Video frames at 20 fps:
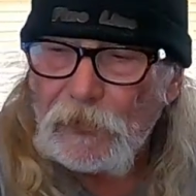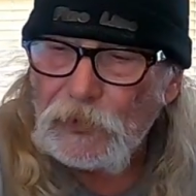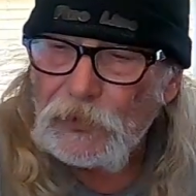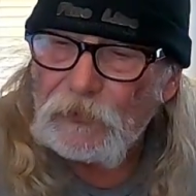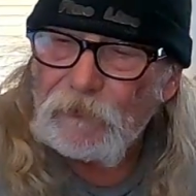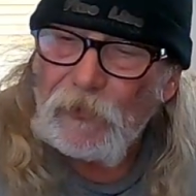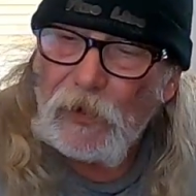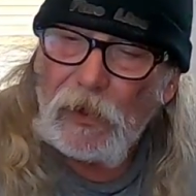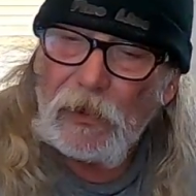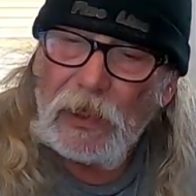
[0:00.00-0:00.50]

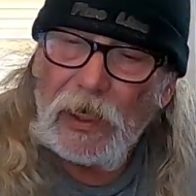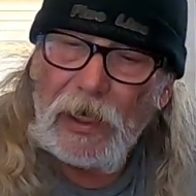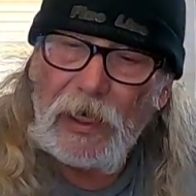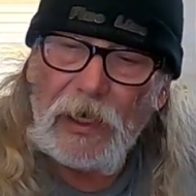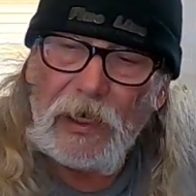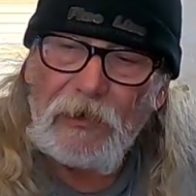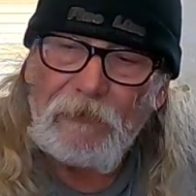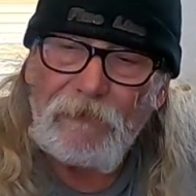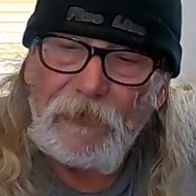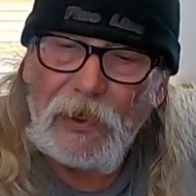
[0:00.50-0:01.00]
First of all, I
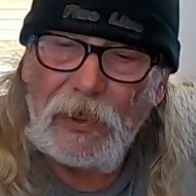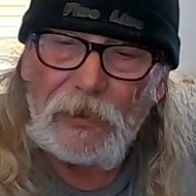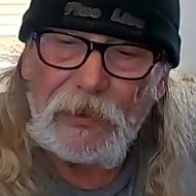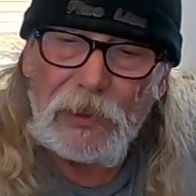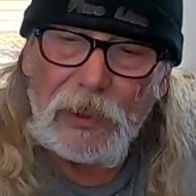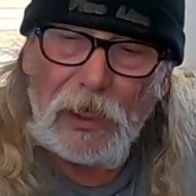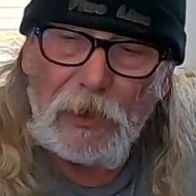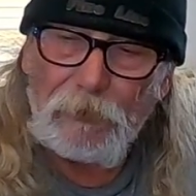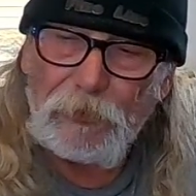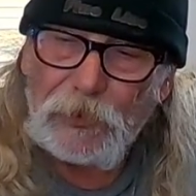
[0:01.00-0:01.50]
have had
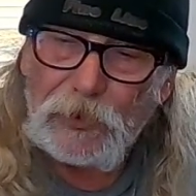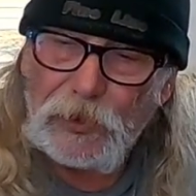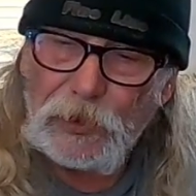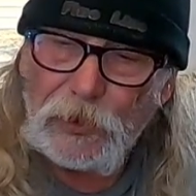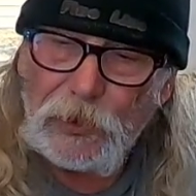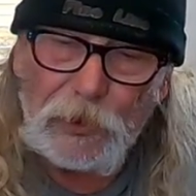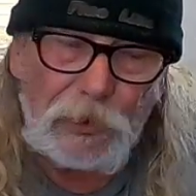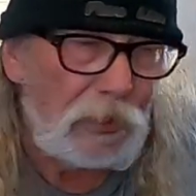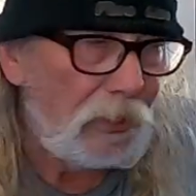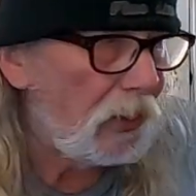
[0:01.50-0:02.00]
the
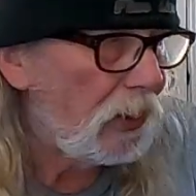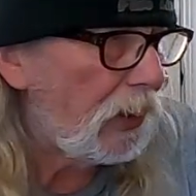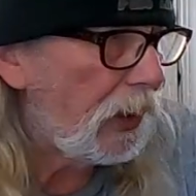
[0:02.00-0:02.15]
opportunity to